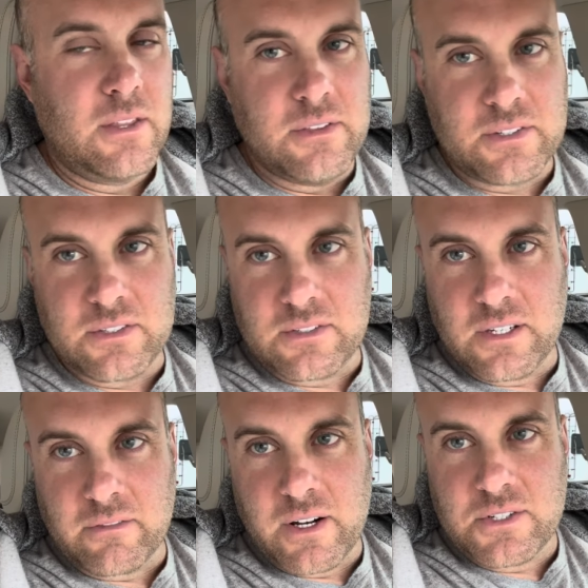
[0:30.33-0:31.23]
This is the
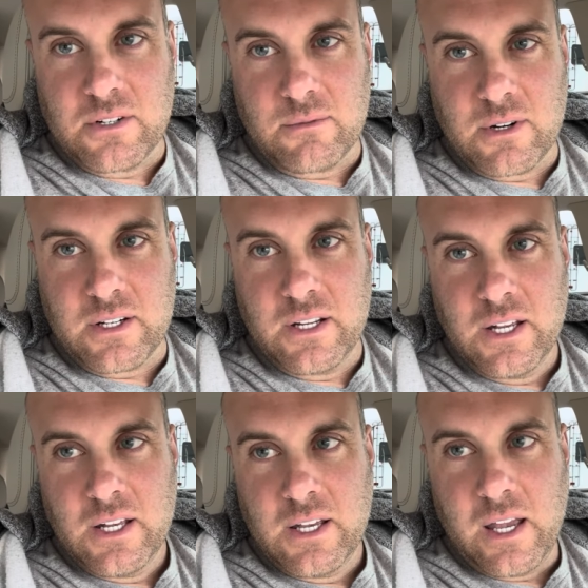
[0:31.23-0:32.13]
original one,
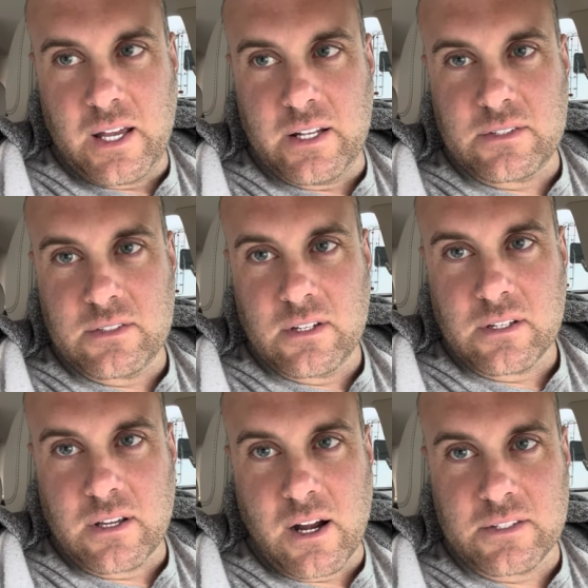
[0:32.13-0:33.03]
and it's
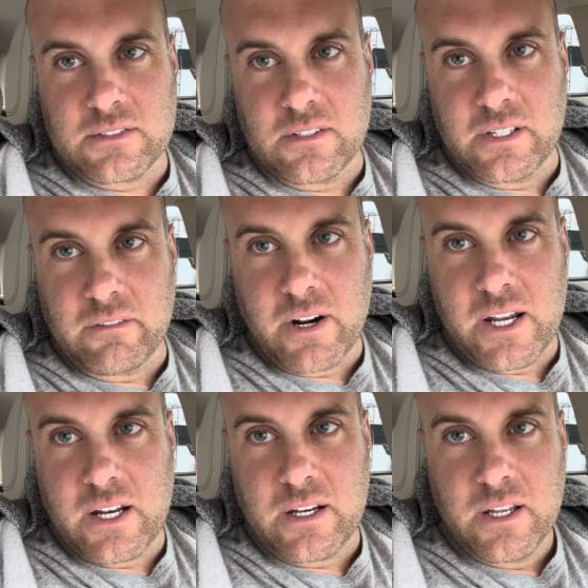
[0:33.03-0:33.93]
constantly
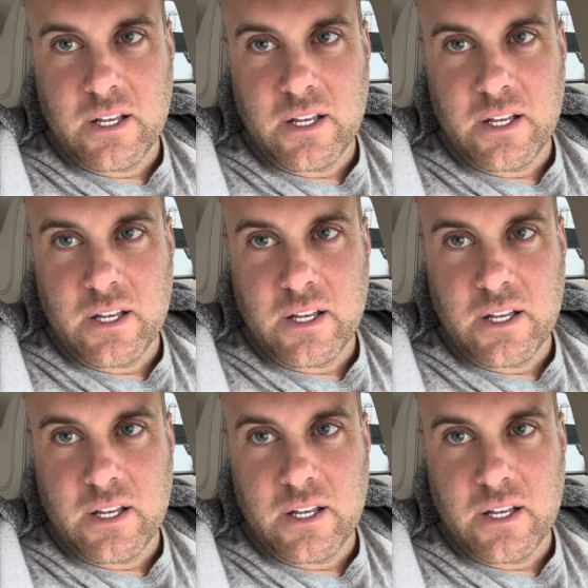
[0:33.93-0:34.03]
rated